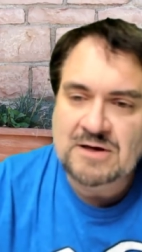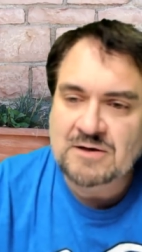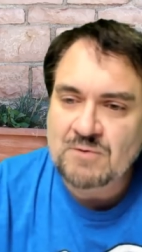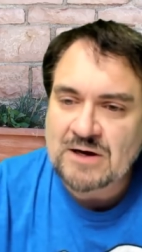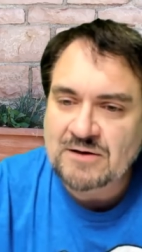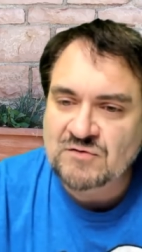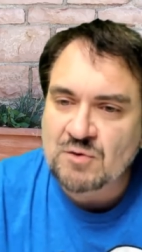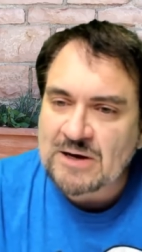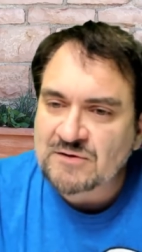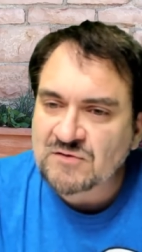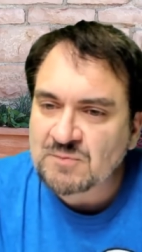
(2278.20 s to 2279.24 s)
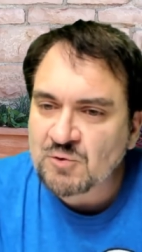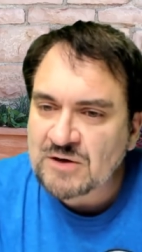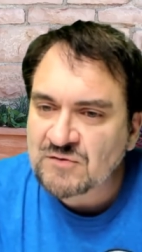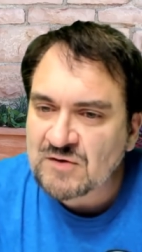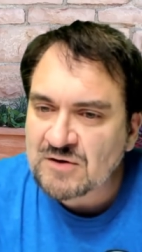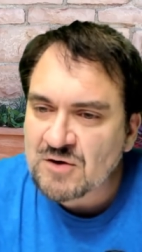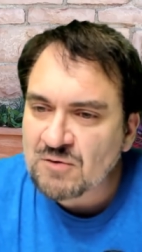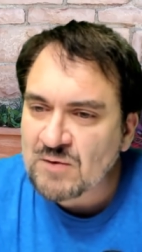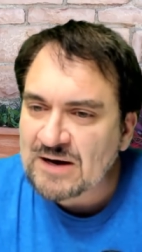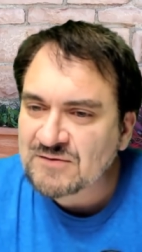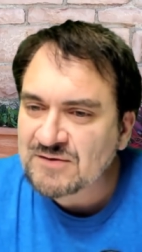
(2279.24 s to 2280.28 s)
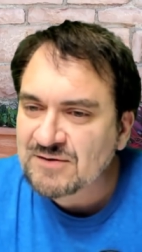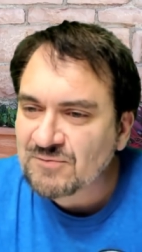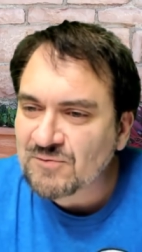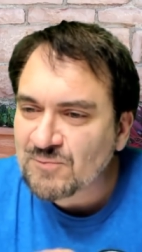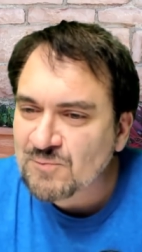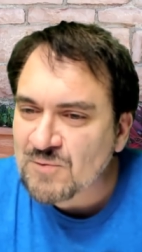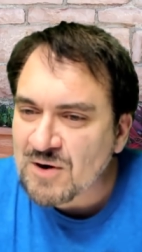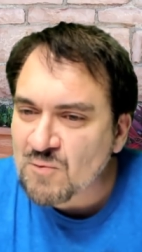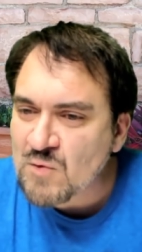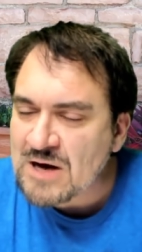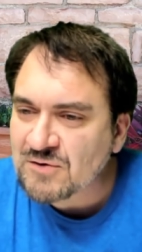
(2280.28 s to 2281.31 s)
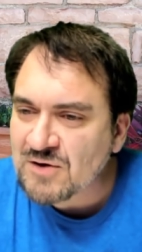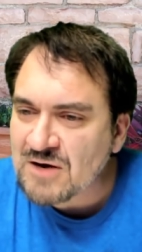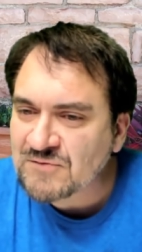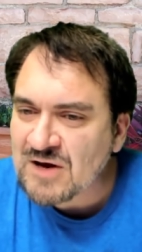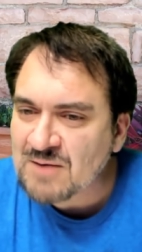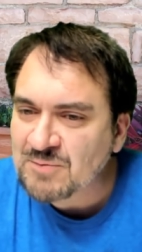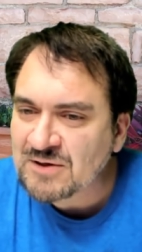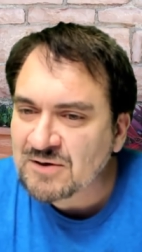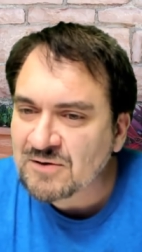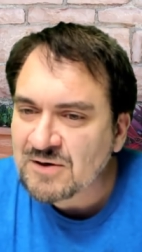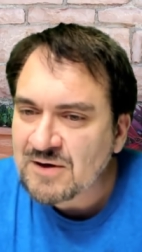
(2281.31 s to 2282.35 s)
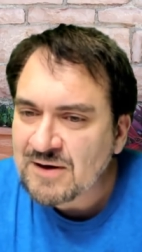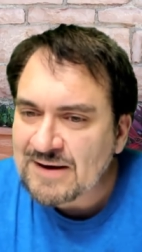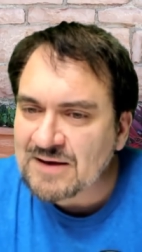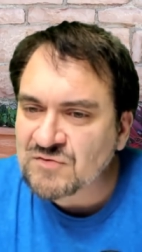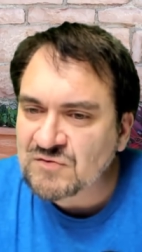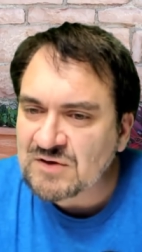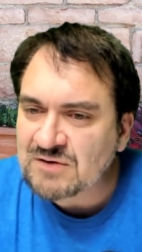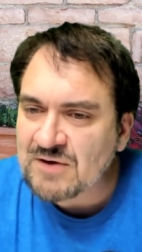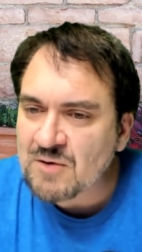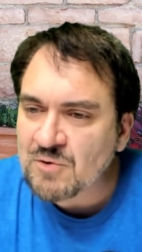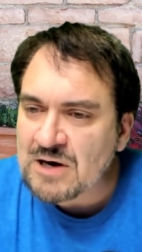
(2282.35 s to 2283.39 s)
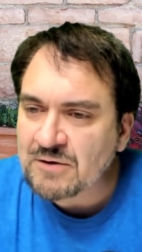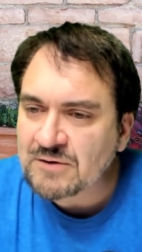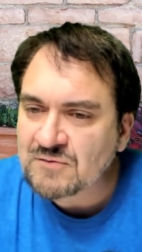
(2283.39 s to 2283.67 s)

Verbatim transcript: anyway, let's go back to some questions. I know I ranted and uh, wandered off topic here. Hey, Steve Elmore, how are